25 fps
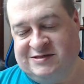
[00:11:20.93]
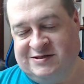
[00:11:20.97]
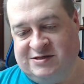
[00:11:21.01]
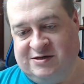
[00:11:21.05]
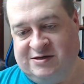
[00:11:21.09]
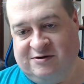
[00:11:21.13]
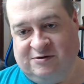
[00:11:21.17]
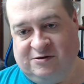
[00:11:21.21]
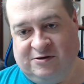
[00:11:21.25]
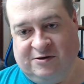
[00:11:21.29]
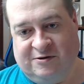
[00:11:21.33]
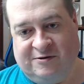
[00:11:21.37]

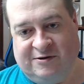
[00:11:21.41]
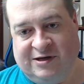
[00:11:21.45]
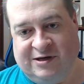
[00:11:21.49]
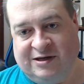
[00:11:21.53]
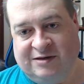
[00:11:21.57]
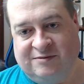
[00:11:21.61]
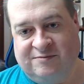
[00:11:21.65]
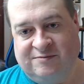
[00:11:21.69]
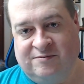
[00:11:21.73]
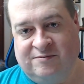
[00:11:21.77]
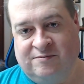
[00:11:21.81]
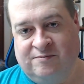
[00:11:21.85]
You're
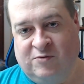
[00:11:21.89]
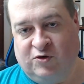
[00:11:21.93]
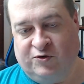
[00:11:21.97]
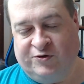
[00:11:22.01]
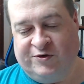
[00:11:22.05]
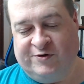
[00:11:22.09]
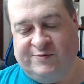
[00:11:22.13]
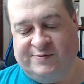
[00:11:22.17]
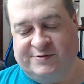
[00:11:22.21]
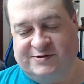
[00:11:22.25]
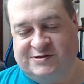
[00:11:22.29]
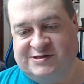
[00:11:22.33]
learning
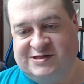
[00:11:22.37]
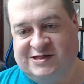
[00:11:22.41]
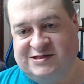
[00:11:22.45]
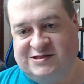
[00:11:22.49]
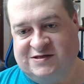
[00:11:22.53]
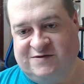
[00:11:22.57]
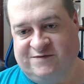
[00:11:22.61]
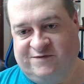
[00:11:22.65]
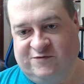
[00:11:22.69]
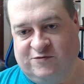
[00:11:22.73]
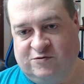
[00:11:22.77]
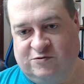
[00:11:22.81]
multiple sets
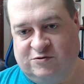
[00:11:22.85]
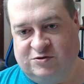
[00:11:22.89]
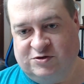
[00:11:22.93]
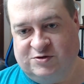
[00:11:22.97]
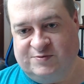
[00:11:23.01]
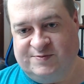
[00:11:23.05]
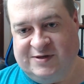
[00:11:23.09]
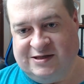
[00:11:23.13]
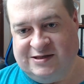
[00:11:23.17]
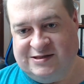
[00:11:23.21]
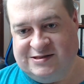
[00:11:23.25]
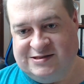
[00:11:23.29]
of rules,
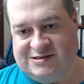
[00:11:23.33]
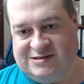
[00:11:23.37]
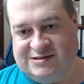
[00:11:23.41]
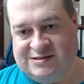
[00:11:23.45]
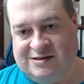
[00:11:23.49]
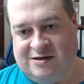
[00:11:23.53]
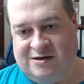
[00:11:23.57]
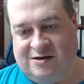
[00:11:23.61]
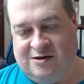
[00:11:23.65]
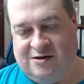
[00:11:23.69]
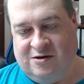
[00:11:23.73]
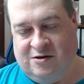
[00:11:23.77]
because
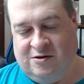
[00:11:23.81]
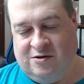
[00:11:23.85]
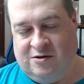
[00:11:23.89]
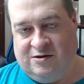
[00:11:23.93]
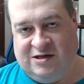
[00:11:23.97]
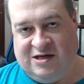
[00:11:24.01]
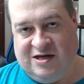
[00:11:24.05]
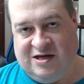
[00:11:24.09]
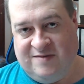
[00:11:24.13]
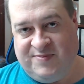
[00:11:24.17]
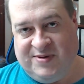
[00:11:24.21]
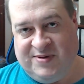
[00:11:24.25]

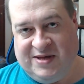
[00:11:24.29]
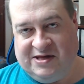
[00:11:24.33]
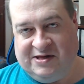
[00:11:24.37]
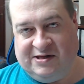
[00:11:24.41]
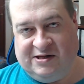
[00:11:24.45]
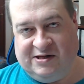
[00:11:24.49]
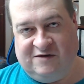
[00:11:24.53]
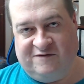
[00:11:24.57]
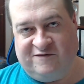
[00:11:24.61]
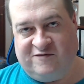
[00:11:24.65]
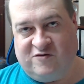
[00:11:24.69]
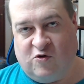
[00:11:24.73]
the
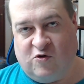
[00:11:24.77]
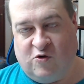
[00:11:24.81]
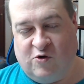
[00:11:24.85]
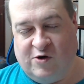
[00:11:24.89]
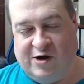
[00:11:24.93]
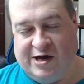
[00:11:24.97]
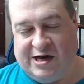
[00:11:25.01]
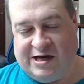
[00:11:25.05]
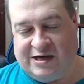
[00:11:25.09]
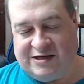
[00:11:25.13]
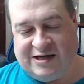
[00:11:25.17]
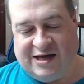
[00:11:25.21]
appeal of
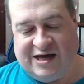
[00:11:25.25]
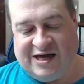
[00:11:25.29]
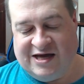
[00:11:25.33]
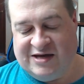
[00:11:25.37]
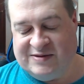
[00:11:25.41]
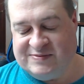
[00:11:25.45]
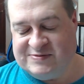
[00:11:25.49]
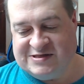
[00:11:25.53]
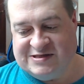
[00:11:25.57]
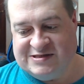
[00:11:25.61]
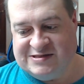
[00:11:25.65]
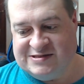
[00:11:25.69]
coin
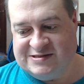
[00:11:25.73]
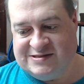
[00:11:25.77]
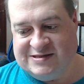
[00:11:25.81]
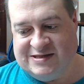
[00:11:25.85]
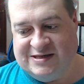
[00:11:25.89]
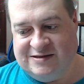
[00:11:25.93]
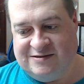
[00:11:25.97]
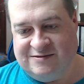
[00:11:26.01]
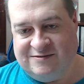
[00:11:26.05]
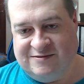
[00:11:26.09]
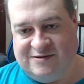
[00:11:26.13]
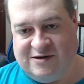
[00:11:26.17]
games is
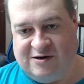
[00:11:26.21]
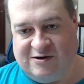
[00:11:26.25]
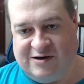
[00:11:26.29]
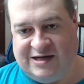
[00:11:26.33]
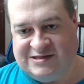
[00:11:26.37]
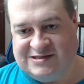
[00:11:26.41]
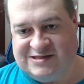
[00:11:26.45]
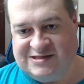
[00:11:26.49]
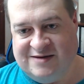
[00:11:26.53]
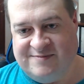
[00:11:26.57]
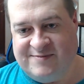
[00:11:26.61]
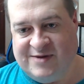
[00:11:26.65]
that they're
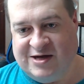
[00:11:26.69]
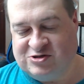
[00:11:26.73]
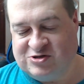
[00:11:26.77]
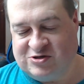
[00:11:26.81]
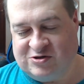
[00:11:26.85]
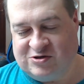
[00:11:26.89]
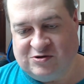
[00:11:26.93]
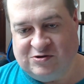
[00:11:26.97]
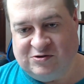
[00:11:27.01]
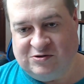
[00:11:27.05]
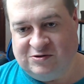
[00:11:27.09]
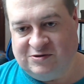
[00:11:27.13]

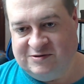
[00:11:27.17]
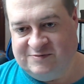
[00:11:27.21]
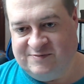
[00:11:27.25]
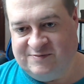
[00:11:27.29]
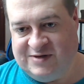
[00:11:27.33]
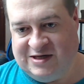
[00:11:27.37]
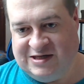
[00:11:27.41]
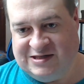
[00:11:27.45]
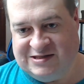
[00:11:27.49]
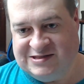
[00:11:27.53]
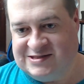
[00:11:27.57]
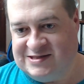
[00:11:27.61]
asymmetrical. It
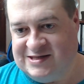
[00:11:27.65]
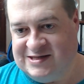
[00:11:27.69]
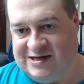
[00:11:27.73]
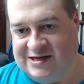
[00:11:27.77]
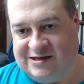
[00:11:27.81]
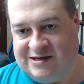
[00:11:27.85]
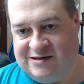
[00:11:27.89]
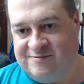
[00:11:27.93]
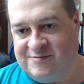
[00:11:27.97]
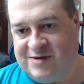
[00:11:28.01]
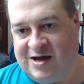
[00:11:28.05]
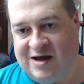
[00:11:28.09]
means
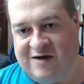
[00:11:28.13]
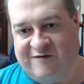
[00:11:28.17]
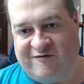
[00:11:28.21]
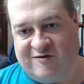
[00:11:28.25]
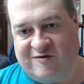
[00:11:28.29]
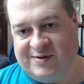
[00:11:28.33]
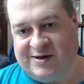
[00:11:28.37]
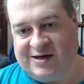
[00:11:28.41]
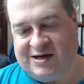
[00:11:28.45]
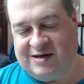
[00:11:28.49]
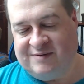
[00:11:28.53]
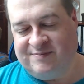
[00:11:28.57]
that
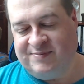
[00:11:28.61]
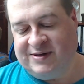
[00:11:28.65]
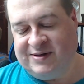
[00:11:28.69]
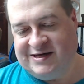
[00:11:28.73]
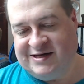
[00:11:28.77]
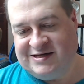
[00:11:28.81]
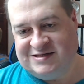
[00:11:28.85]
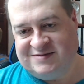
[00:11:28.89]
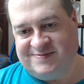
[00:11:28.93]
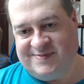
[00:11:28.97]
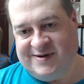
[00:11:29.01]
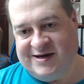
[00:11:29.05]
everybody
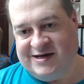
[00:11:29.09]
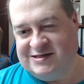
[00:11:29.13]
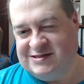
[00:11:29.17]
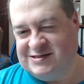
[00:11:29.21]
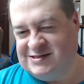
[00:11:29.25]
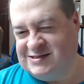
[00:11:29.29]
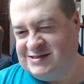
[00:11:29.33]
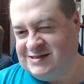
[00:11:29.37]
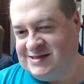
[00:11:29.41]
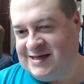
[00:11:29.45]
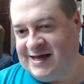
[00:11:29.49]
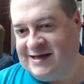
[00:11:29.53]
plays by a
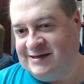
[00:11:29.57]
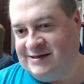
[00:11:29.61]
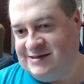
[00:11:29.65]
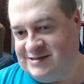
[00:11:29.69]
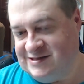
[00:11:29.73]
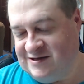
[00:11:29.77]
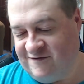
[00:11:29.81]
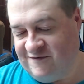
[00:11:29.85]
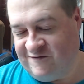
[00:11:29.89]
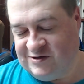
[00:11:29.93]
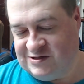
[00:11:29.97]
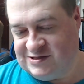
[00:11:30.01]
slightly
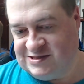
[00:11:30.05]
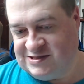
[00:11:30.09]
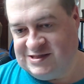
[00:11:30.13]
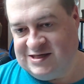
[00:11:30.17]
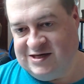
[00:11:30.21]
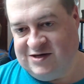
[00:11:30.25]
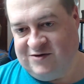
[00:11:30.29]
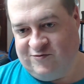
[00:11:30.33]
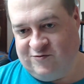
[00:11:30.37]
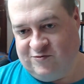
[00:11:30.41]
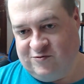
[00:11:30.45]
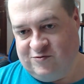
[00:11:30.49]
different
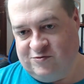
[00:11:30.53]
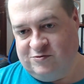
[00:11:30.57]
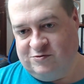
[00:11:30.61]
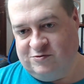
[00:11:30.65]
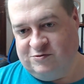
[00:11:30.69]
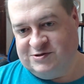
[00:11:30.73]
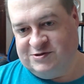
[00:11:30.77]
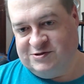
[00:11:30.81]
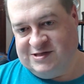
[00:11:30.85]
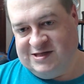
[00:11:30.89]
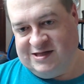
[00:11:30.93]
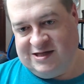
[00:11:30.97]
set of
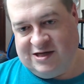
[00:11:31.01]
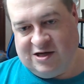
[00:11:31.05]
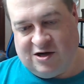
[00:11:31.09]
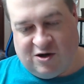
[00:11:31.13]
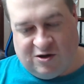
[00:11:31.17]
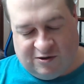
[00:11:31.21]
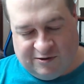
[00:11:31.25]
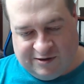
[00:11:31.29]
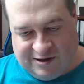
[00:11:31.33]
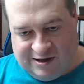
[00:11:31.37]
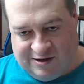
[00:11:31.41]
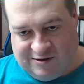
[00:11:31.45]
rules, and they
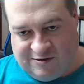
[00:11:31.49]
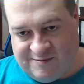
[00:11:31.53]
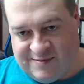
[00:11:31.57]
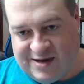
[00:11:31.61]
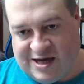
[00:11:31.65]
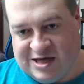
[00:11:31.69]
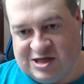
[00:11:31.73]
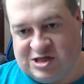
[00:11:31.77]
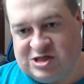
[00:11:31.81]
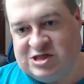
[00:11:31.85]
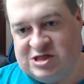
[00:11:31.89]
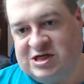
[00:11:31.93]
all
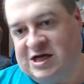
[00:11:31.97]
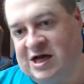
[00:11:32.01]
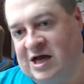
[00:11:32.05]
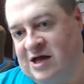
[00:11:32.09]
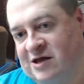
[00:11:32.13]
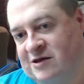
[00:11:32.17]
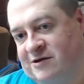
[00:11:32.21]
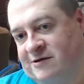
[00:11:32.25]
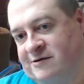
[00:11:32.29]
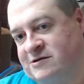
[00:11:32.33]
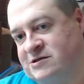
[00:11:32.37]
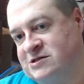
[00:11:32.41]
intermesh
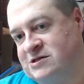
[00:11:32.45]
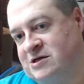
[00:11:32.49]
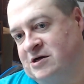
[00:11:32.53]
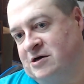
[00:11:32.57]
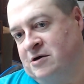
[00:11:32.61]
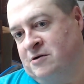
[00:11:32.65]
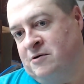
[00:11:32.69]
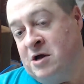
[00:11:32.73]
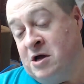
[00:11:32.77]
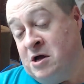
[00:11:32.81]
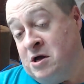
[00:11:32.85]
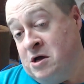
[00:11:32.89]
together.
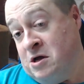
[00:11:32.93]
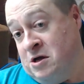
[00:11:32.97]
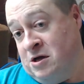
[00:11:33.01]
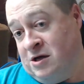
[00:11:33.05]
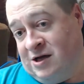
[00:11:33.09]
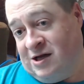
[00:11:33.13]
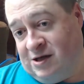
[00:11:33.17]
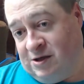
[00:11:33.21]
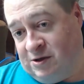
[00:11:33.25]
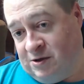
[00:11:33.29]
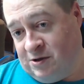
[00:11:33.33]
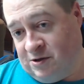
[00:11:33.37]
So
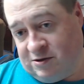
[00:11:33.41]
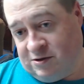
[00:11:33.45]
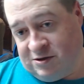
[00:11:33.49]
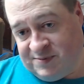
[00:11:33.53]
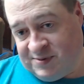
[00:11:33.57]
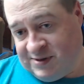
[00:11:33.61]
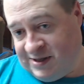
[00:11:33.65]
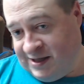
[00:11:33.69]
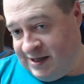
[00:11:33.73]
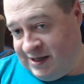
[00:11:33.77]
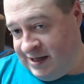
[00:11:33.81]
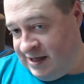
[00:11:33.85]
learn to
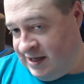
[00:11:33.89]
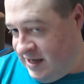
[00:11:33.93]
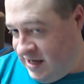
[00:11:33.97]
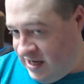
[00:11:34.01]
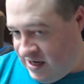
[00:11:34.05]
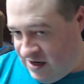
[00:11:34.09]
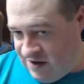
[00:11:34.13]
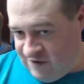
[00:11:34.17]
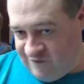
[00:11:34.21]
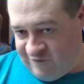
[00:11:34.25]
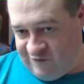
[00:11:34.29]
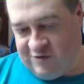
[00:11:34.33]
play
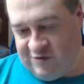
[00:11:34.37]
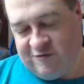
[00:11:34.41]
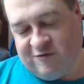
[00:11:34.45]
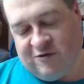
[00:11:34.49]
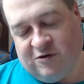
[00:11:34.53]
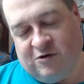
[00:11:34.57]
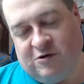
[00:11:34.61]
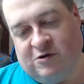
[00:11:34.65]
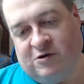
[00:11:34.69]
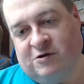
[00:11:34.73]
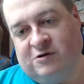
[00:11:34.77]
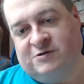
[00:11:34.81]
every
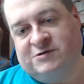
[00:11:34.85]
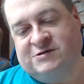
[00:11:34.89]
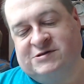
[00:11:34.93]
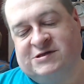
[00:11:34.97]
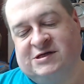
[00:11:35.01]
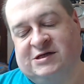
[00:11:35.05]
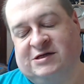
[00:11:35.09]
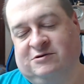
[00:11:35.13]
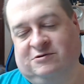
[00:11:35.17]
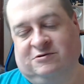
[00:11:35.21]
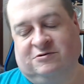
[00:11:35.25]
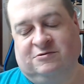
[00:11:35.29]
role
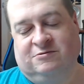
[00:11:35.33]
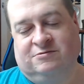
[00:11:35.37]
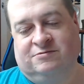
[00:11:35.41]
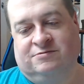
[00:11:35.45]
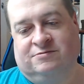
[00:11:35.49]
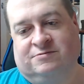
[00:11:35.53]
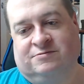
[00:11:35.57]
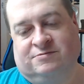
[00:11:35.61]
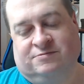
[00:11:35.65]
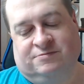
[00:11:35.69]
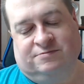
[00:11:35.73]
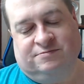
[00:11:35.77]
to
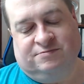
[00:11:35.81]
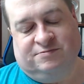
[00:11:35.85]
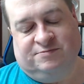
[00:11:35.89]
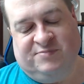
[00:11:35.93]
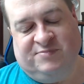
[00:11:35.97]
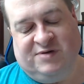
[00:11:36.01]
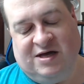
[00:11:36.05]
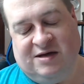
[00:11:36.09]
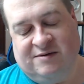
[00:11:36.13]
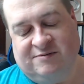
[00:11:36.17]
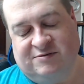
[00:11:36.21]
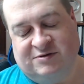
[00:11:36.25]

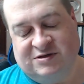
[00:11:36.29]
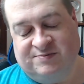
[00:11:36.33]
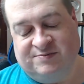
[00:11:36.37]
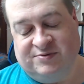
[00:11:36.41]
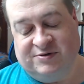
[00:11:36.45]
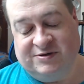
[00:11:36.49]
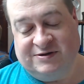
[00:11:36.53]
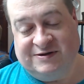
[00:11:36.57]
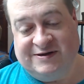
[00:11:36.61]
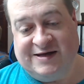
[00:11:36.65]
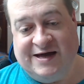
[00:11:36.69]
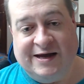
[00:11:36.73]
be able to
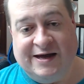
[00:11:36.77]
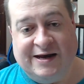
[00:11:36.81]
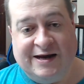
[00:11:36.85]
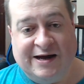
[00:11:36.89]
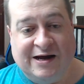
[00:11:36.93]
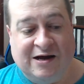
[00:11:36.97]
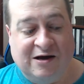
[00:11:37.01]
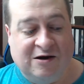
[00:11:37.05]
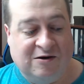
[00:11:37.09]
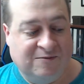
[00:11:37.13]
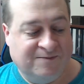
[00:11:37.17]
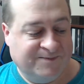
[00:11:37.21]
put that
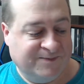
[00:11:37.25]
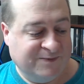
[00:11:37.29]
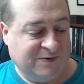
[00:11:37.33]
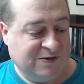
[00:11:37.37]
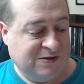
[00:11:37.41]
out.